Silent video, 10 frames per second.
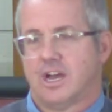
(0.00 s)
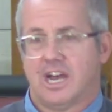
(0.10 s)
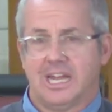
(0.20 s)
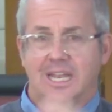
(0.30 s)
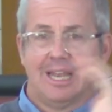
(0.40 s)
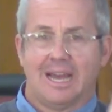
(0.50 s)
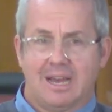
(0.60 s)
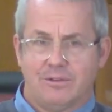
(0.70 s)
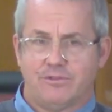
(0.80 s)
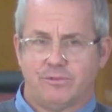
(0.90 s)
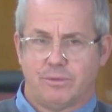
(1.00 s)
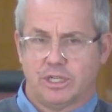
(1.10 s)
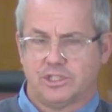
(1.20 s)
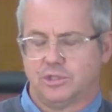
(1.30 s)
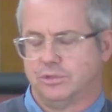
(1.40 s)
I love
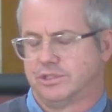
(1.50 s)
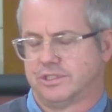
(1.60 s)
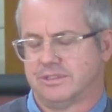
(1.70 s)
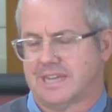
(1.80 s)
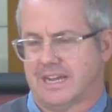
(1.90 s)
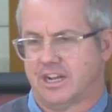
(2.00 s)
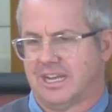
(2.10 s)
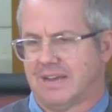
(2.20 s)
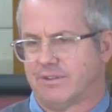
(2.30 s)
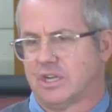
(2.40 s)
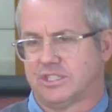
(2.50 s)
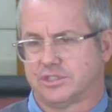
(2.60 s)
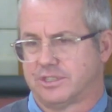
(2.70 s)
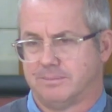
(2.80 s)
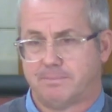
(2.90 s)
my children and I love ice
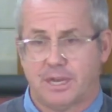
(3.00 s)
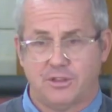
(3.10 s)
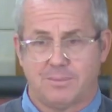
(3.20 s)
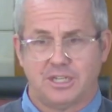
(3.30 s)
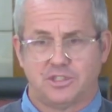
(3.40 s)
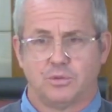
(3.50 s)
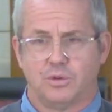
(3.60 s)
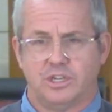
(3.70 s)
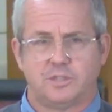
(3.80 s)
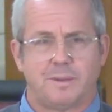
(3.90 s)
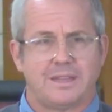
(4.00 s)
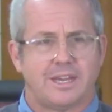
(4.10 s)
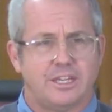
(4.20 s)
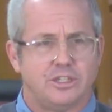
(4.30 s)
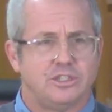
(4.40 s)
cream. Both emotional words, but
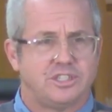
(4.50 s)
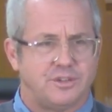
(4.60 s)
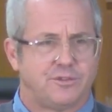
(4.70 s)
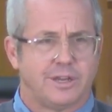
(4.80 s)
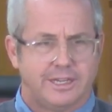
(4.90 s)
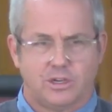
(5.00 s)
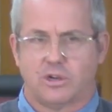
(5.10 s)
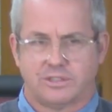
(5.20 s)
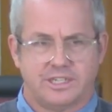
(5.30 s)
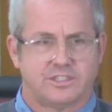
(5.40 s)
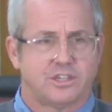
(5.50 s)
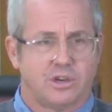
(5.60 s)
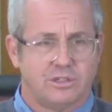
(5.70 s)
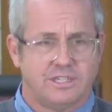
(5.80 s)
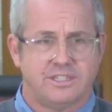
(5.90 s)
they are used differently in context. The
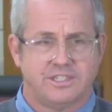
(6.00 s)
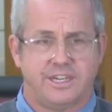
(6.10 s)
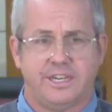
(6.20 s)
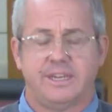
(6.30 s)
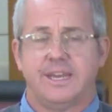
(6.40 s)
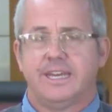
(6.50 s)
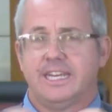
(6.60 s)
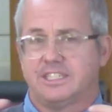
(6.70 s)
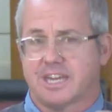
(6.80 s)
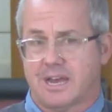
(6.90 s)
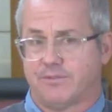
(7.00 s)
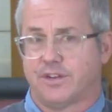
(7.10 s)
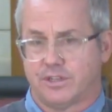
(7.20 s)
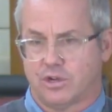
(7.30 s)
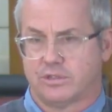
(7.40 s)
context here is
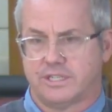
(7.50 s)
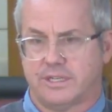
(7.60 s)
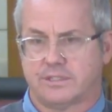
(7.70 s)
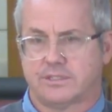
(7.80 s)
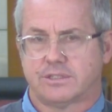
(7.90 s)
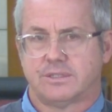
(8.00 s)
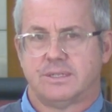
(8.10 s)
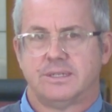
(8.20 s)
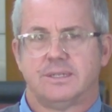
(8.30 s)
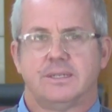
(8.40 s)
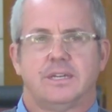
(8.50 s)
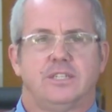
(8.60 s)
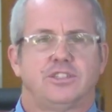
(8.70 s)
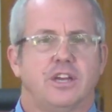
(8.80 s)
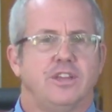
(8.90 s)
covenant context.
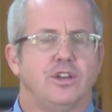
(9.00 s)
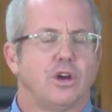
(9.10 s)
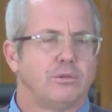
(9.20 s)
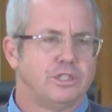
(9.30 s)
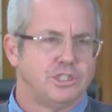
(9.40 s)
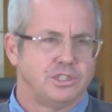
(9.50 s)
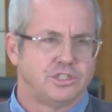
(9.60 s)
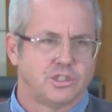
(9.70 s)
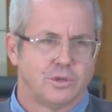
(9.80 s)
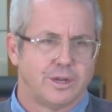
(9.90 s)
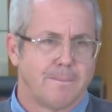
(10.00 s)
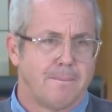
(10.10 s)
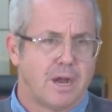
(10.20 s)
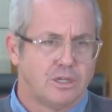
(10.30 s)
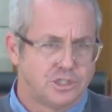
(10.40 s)
And so they're not reduced to an
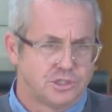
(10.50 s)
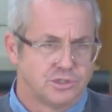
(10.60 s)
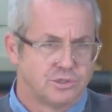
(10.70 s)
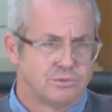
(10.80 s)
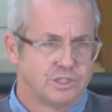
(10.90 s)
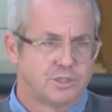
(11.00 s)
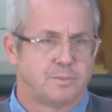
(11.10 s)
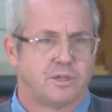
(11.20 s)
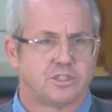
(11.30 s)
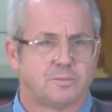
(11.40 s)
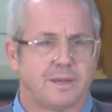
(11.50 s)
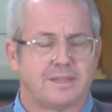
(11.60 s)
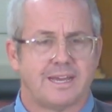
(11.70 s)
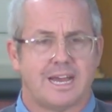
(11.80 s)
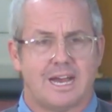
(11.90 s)
emotional response,
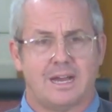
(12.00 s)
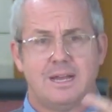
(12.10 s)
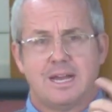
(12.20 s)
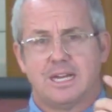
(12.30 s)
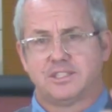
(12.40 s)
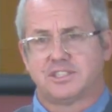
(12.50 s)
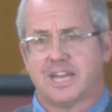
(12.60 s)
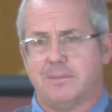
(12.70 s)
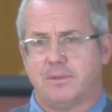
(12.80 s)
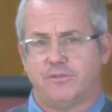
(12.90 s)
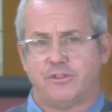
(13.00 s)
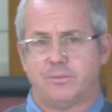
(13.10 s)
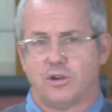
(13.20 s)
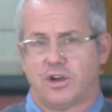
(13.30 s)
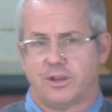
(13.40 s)
but they are a statement
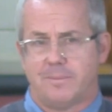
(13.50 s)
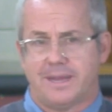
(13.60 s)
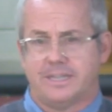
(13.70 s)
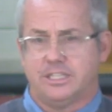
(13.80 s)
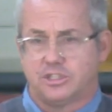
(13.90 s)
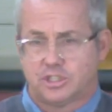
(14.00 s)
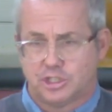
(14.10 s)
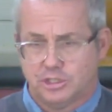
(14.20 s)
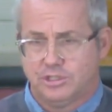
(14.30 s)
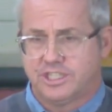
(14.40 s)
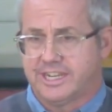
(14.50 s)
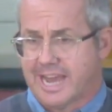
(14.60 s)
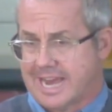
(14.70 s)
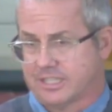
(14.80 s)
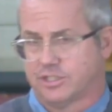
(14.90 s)
from God about his choosing
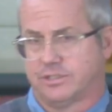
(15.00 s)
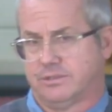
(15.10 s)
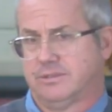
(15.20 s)
action.